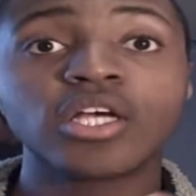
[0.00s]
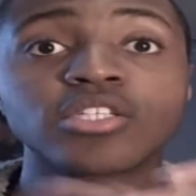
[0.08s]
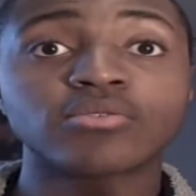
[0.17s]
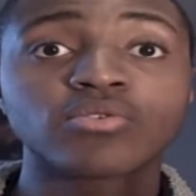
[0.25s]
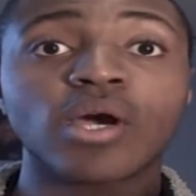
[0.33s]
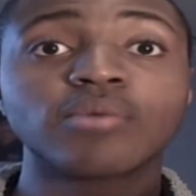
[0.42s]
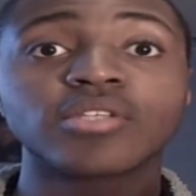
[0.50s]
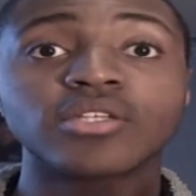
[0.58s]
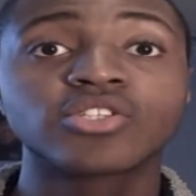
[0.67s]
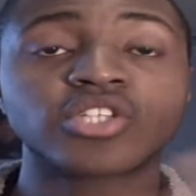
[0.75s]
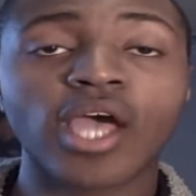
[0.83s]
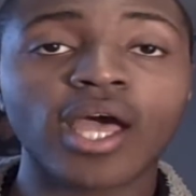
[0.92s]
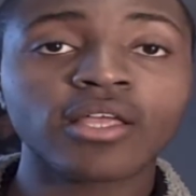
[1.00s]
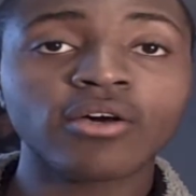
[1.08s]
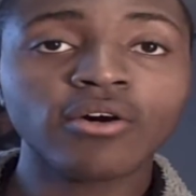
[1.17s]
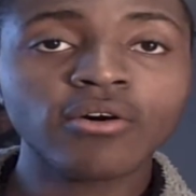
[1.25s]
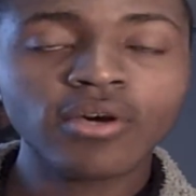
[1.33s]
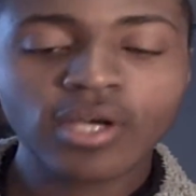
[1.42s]
Subscribe to the
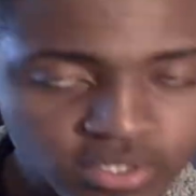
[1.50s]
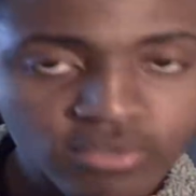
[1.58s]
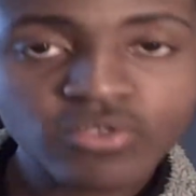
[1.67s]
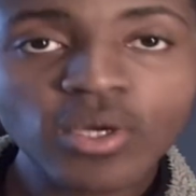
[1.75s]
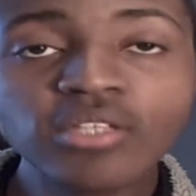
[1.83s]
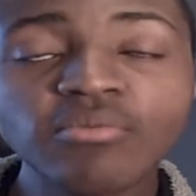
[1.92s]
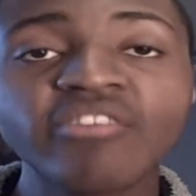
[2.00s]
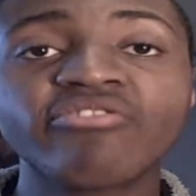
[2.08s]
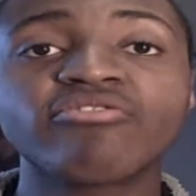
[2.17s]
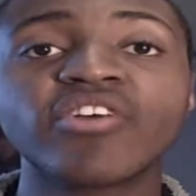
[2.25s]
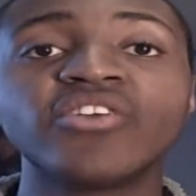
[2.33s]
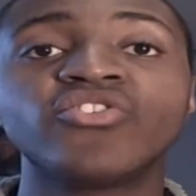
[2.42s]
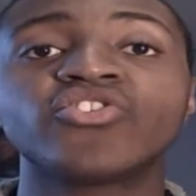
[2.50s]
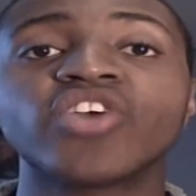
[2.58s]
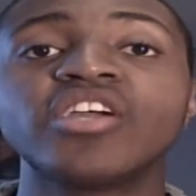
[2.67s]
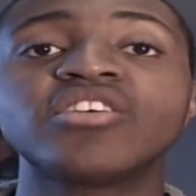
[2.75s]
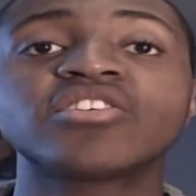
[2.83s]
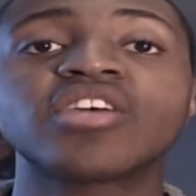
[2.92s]
channel, subscribe to my friend
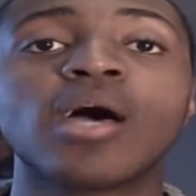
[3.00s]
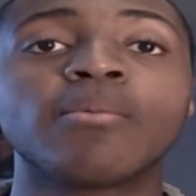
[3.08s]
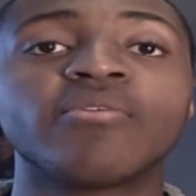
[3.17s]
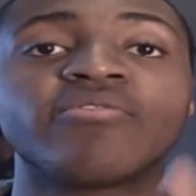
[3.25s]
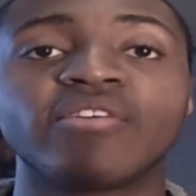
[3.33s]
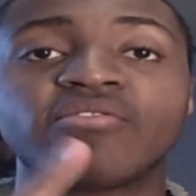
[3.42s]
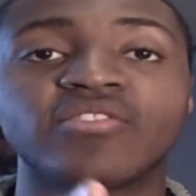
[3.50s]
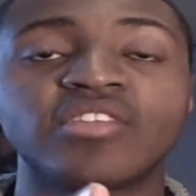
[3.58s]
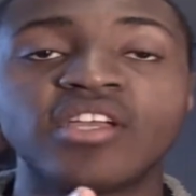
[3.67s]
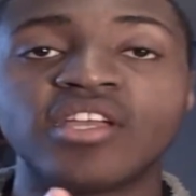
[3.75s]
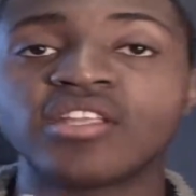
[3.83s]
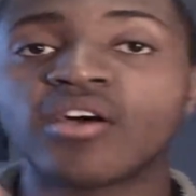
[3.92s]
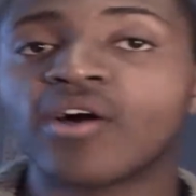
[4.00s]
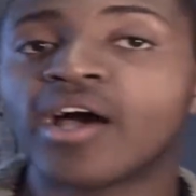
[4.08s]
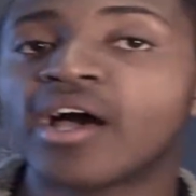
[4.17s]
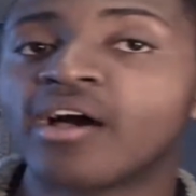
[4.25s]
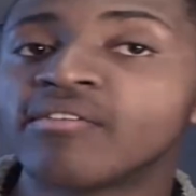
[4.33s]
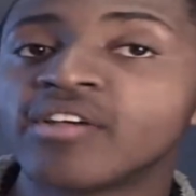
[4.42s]
JCyber15, I'll
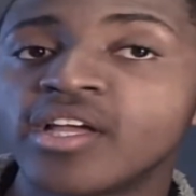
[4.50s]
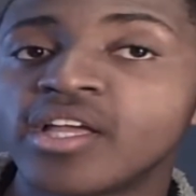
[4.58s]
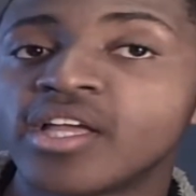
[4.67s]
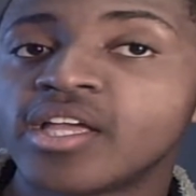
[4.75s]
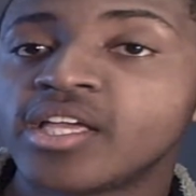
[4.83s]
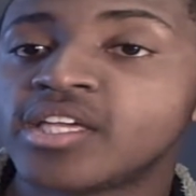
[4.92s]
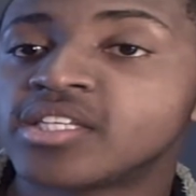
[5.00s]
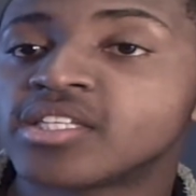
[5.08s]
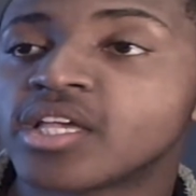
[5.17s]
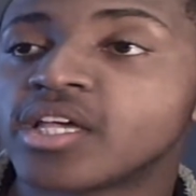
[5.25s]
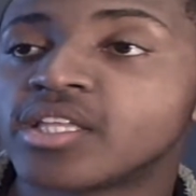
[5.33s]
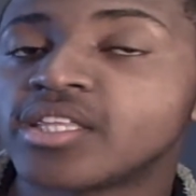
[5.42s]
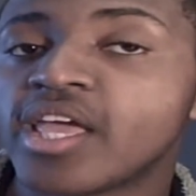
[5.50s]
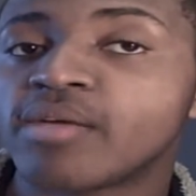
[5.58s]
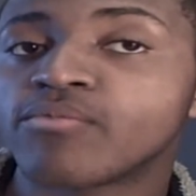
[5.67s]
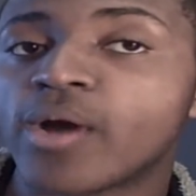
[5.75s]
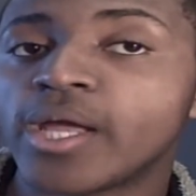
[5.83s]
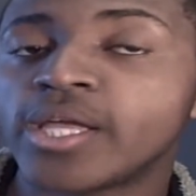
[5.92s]
have his
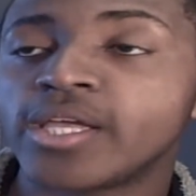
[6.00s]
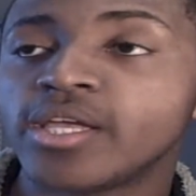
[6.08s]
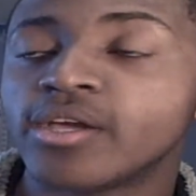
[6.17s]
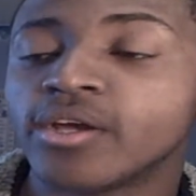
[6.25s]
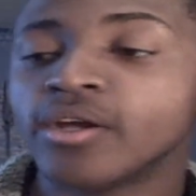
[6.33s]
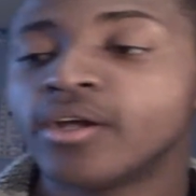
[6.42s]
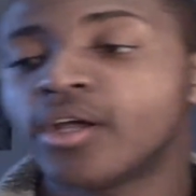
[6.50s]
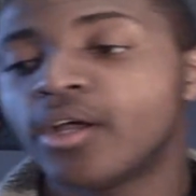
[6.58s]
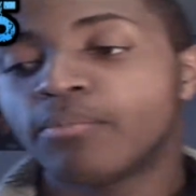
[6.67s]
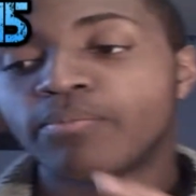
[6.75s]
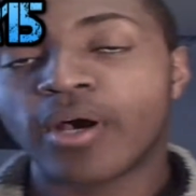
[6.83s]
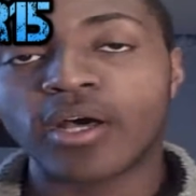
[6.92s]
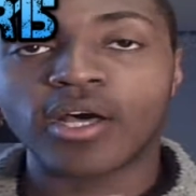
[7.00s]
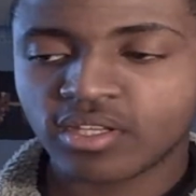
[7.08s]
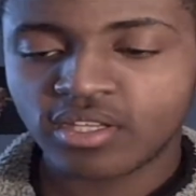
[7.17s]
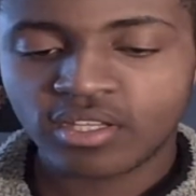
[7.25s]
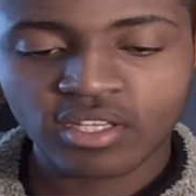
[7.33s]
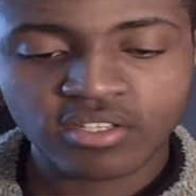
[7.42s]
name right here,
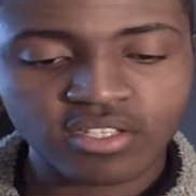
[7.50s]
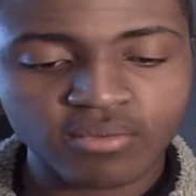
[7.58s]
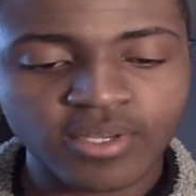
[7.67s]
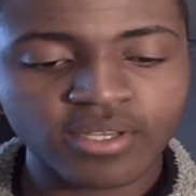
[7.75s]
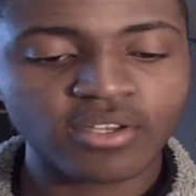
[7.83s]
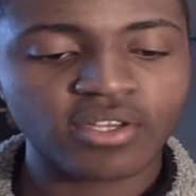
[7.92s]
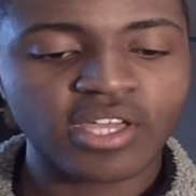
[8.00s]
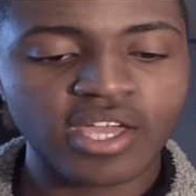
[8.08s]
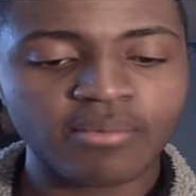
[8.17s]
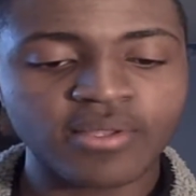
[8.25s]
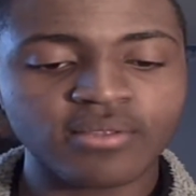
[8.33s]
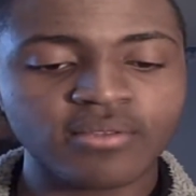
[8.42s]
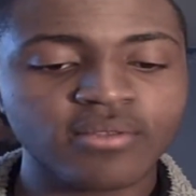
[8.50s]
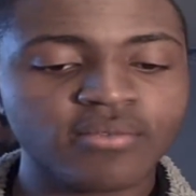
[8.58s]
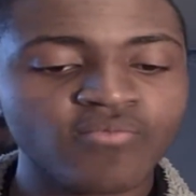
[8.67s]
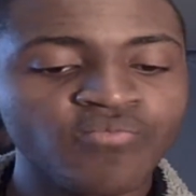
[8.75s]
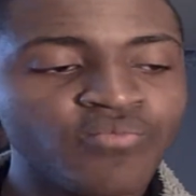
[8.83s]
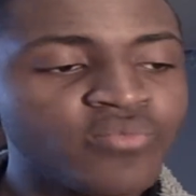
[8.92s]
but he does some good gaming
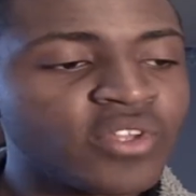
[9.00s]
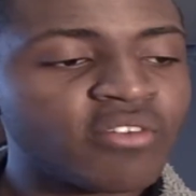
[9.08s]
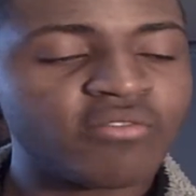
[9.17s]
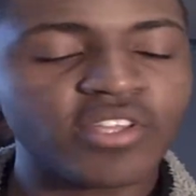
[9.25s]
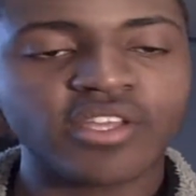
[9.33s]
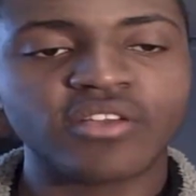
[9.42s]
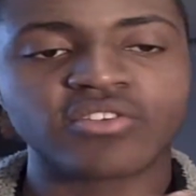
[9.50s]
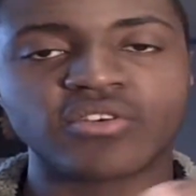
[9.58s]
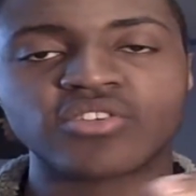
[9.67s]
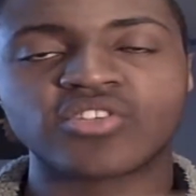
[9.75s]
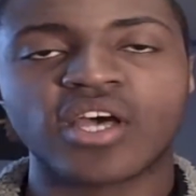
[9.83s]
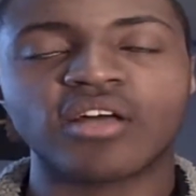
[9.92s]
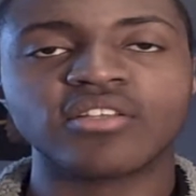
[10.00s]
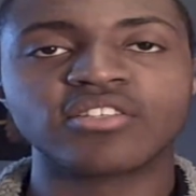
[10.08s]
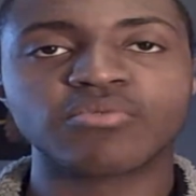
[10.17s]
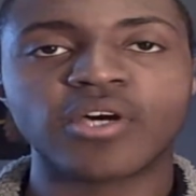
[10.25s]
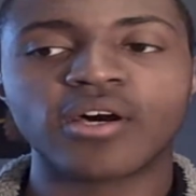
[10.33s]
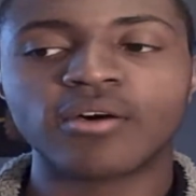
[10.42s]
videos on his channel
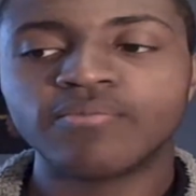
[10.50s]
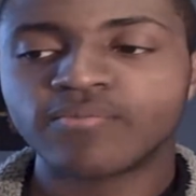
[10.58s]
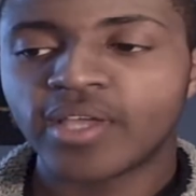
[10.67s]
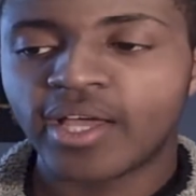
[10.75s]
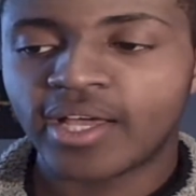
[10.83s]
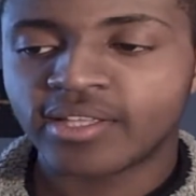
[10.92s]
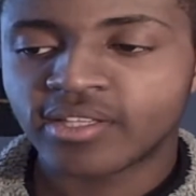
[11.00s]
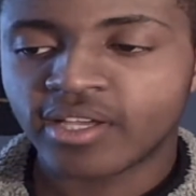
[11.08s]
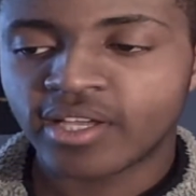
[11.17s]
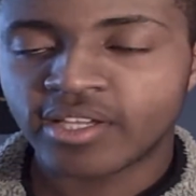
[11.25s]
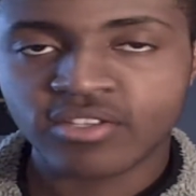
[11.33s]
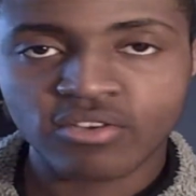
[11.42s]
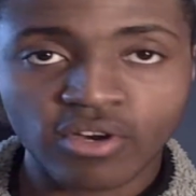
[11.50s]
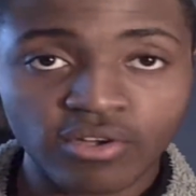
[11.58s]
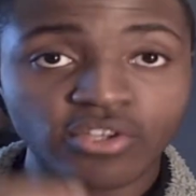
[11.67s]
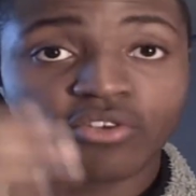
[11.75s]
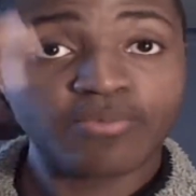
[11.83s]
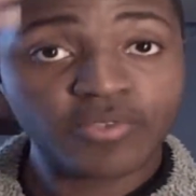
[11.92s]
as well, and he's a
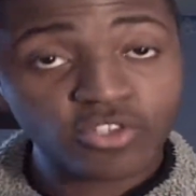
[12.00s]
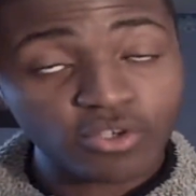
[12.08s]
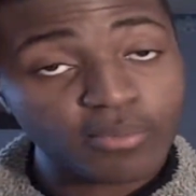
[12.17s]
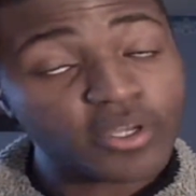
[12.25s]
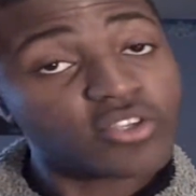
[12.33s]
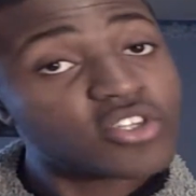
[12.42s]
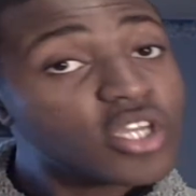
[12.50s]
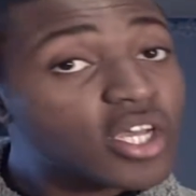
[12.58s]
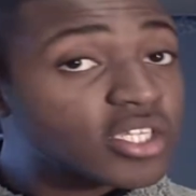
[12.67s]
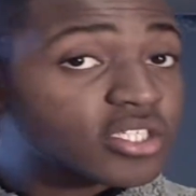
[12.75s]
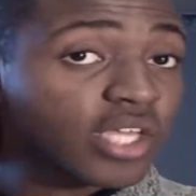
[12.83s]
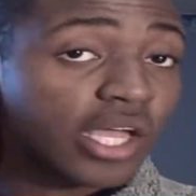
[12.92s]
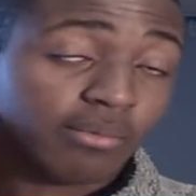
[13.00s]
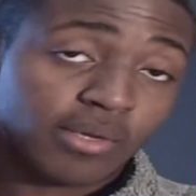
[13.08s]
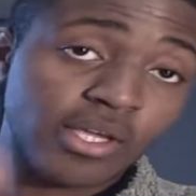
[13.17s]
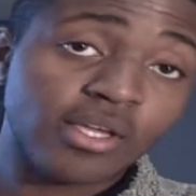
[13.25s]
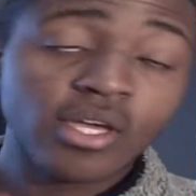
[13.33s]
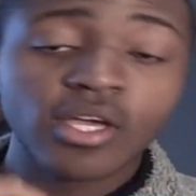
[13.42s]
grown YouTuber just like
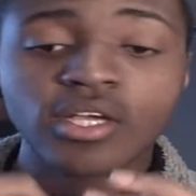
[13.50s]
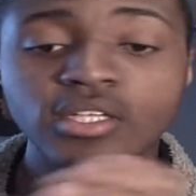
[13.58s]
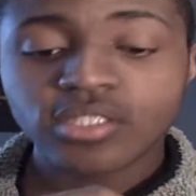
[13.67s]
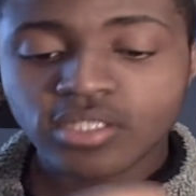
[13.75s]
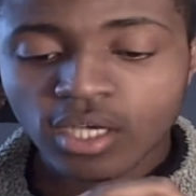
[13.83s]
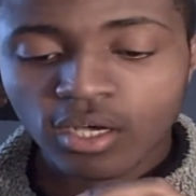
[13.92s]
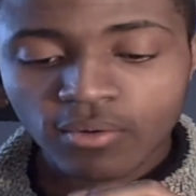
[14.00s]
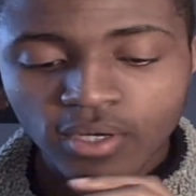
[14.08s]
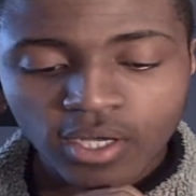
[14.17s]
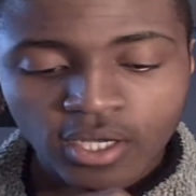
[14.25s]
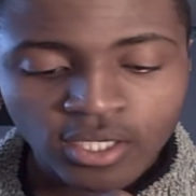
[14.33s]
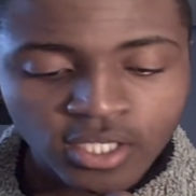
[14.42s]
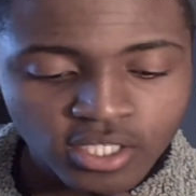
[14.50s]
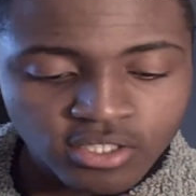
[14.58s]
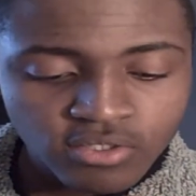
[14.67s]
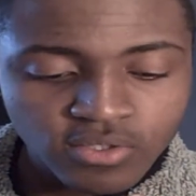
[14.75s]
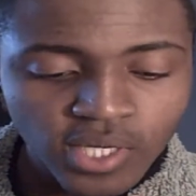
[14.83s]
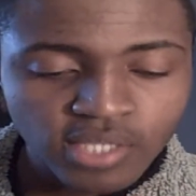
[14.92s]
me, so
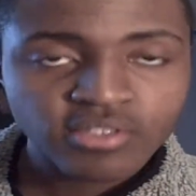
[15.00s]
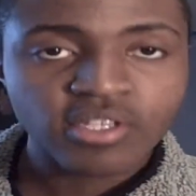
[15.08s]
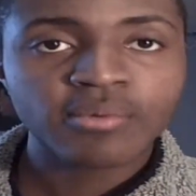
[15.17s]
subscribe to